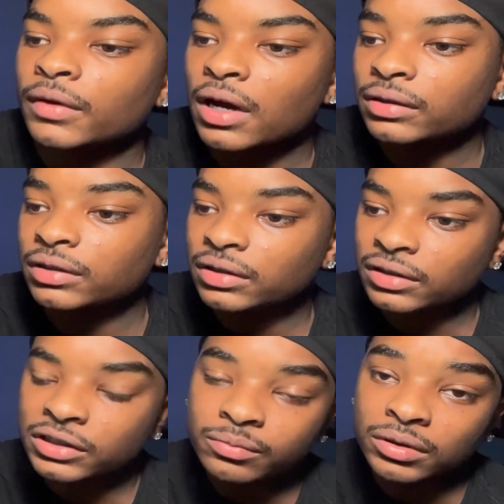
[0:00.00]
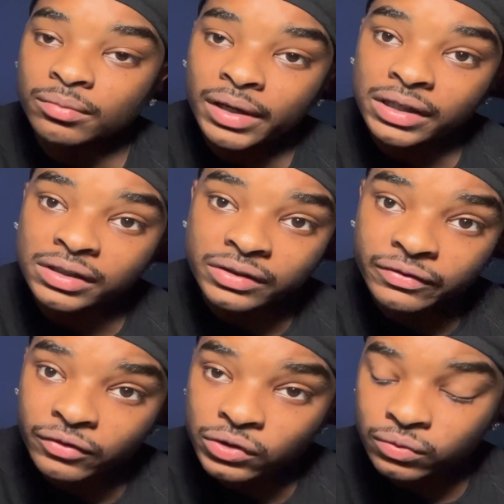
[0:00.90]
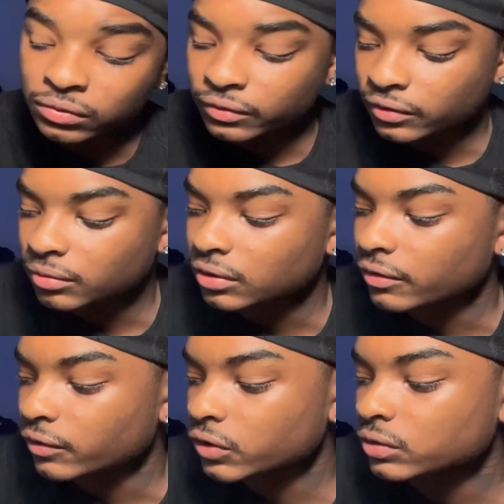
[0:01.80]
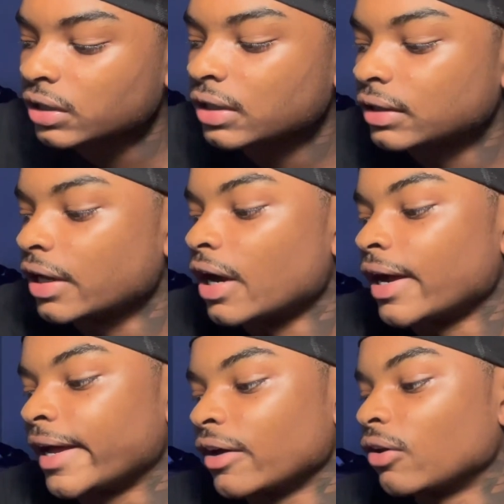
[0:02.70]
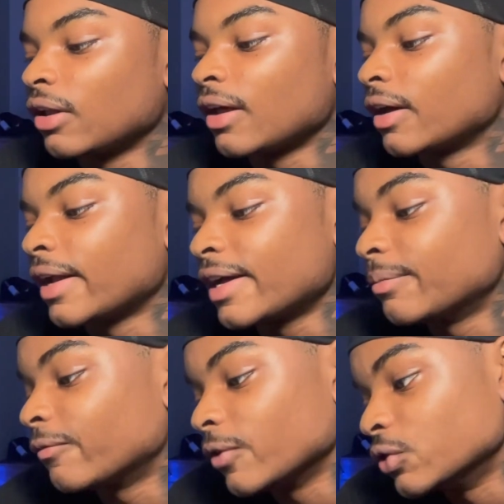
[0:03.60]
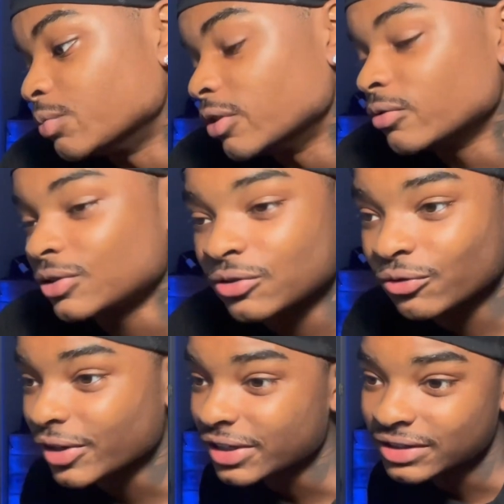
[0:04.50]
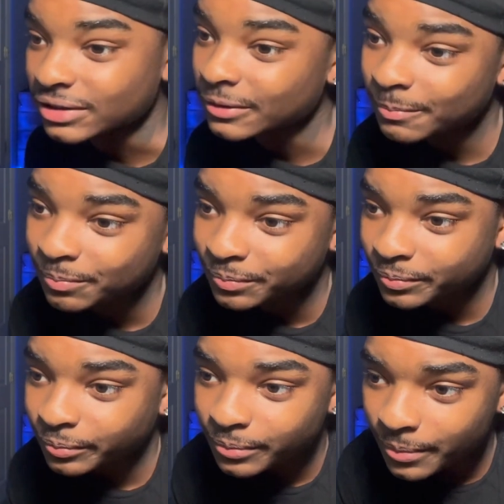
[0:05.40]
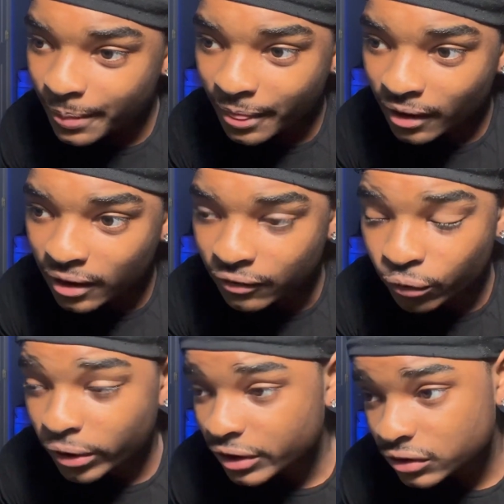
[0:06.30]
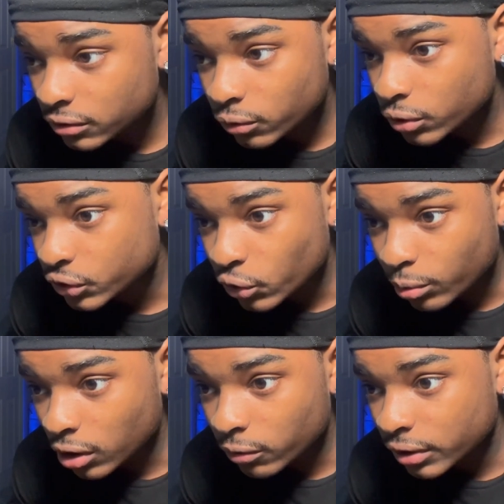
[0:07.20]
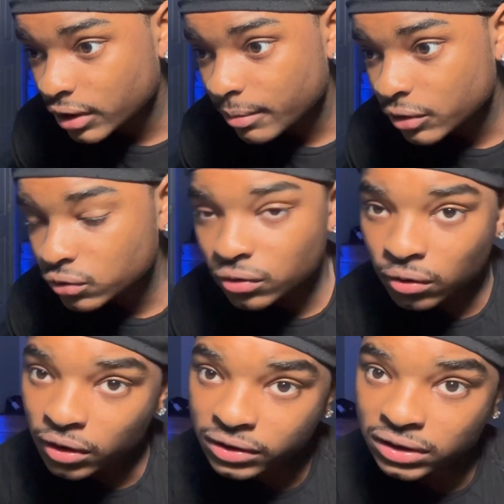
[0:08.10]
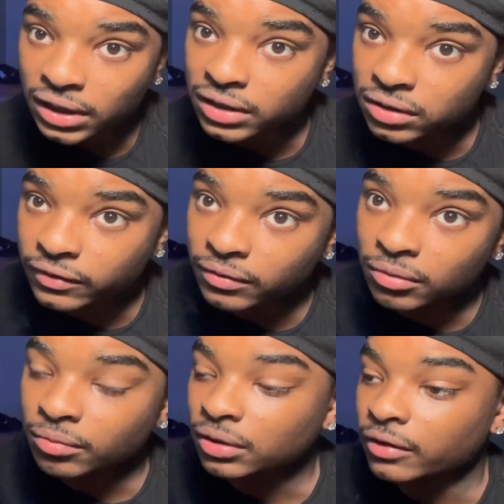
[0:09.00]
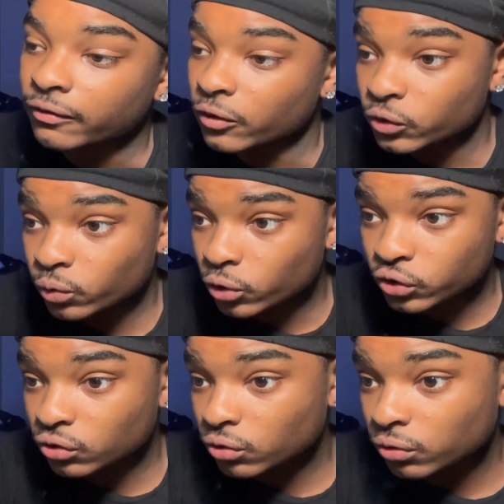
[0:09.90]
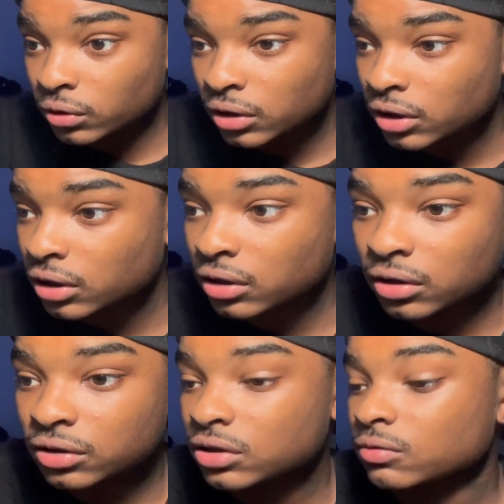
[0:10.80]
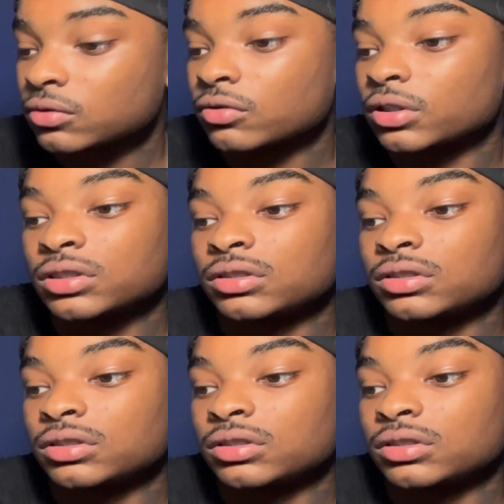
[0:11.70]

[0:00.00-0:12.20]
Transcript: I think this beat better than the first one for me. Nah, I ain't gonna lie. That first beat was crazy. If you ain't listened to Warzone Part 1 yet, make sure you go listen to that shit for me. But the first Warzone, this shit was crazy.